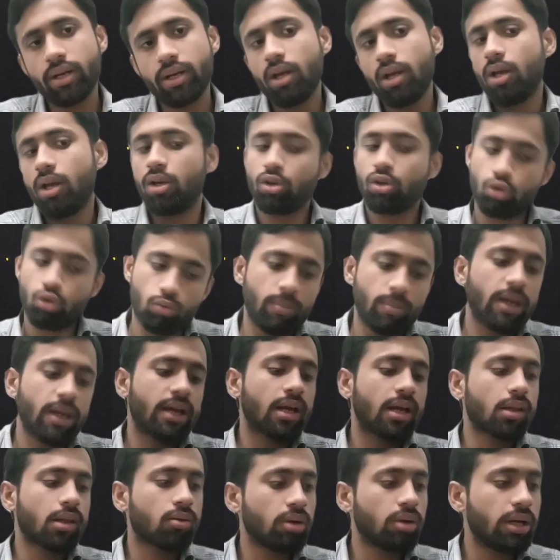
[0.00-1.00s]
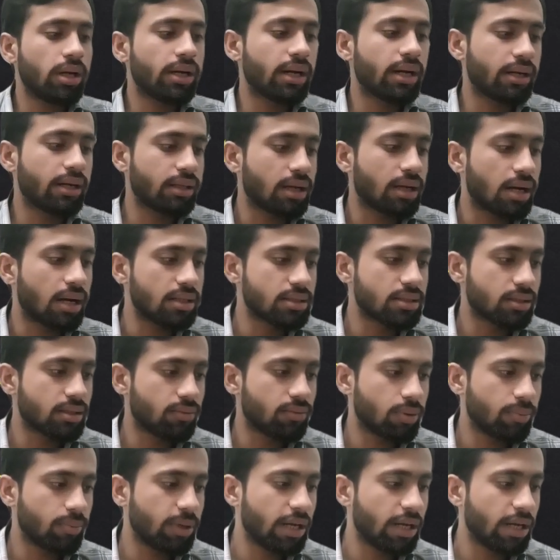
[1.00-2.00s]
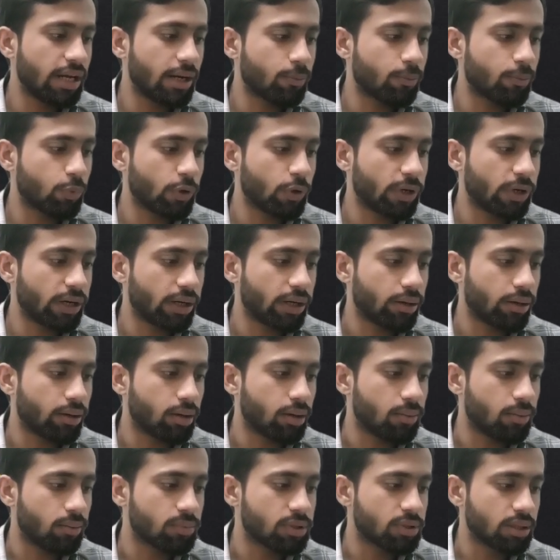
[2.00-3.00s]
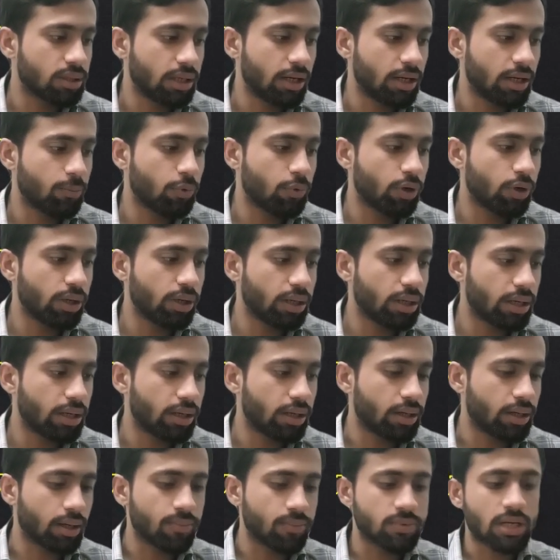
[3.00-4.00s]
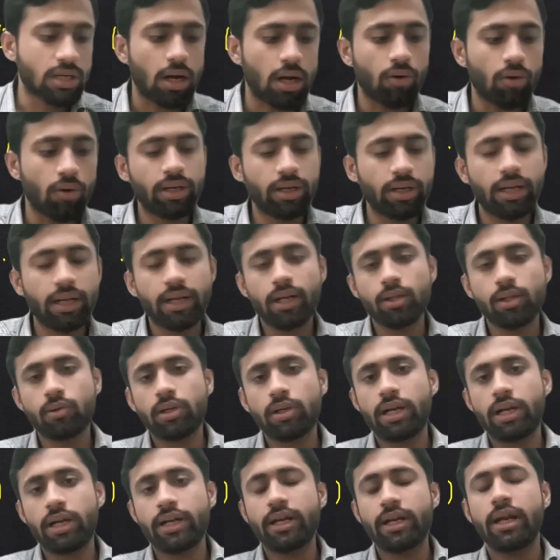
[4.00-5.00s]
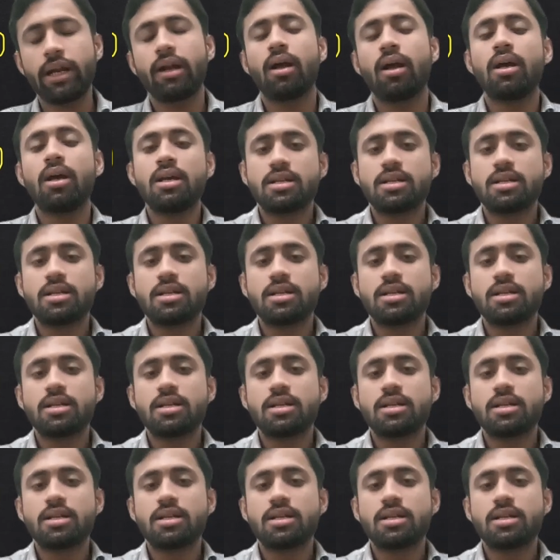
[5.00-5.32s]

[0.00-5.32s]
you may calculate, and the answer will be 8.8 grams. 8.8 grams. How did I calculate it?